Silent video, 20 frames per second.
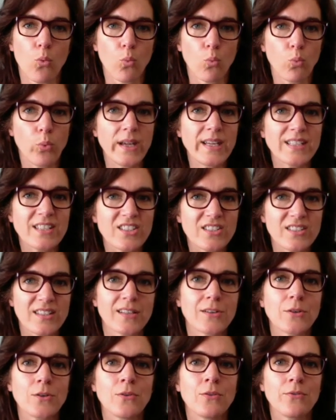we
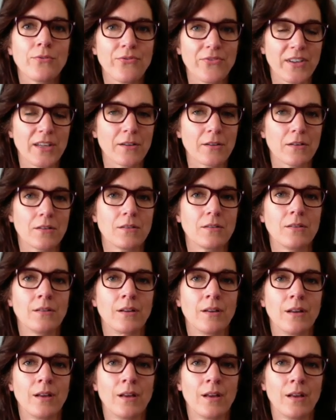still
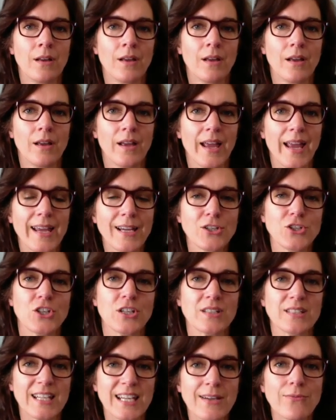feel
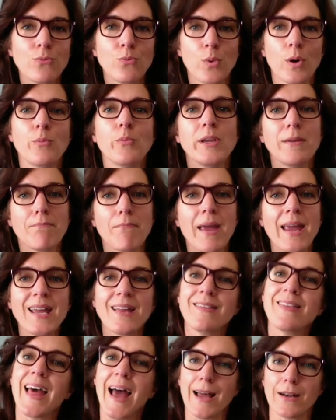anxious even when we
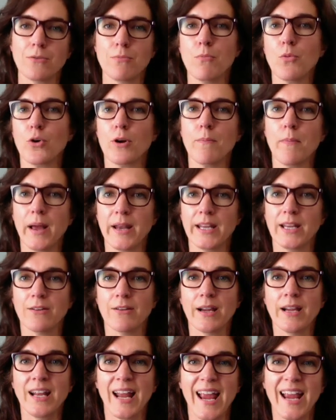make that more money,
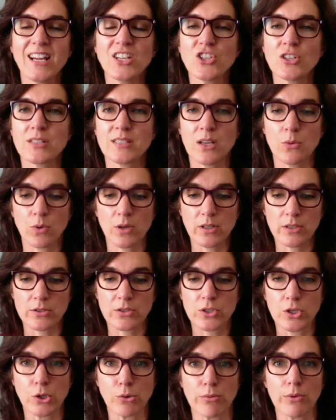right? Anxious that we're going to
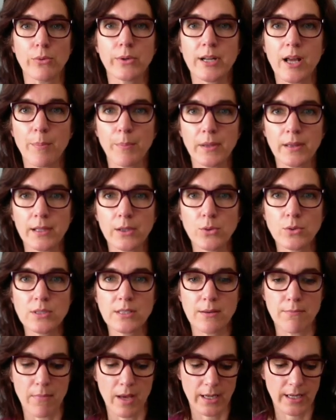screw it up and lose
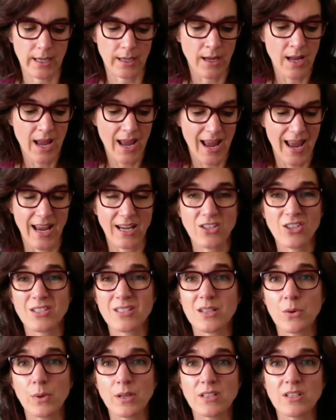the money, anxious
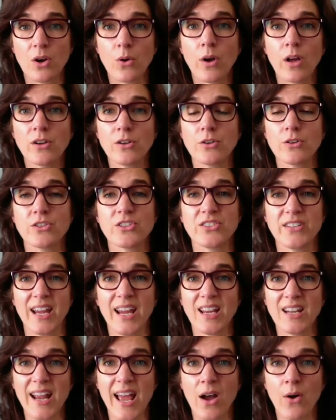that we don't
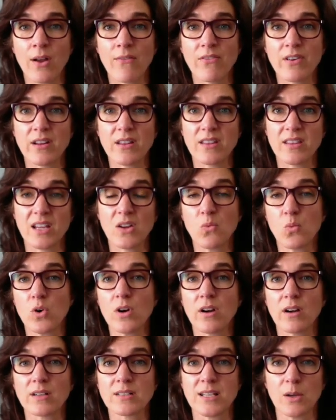understand how everything
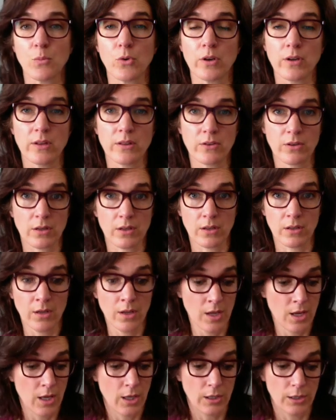works and we're either going to
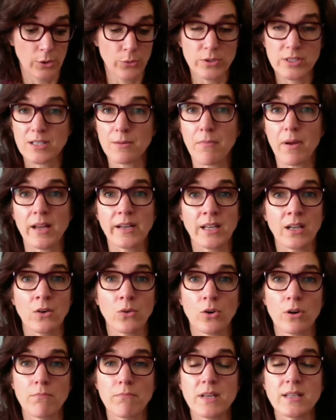lose the money
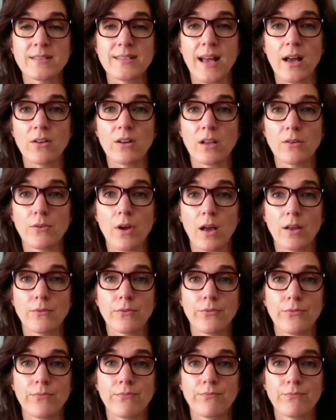or miss out on,
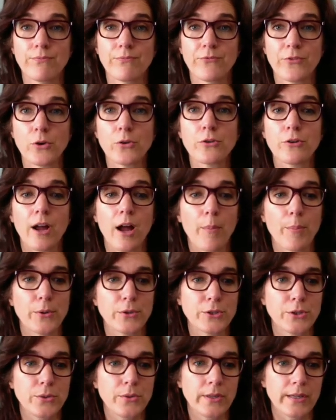on further
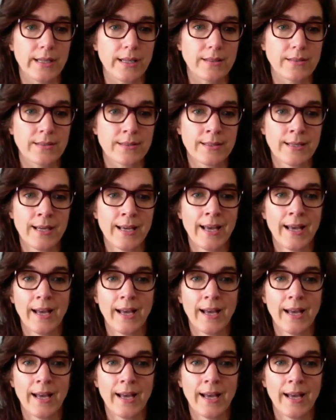opportunities.